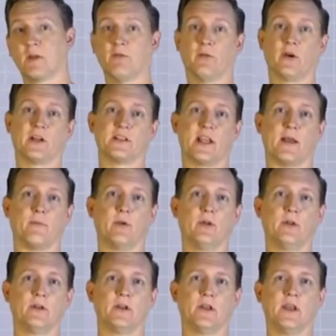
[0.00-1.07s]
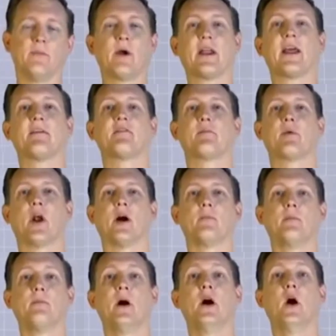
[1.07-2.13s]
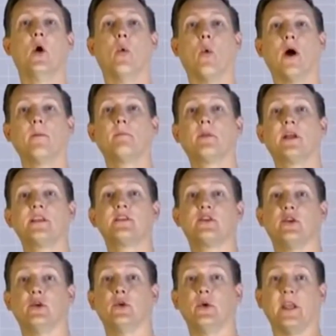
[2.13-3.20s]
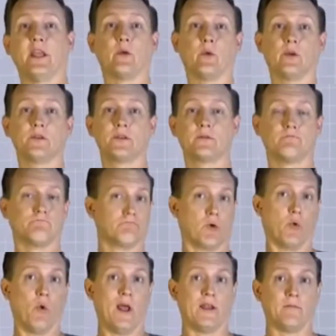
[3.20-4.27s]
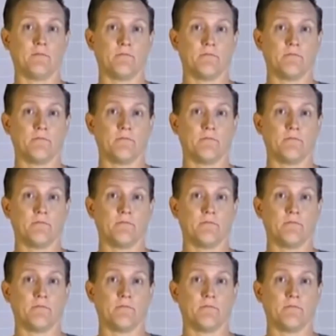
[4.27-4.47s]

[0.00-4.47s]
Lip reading: For example, you might have the problem 1 plus 2 equals what?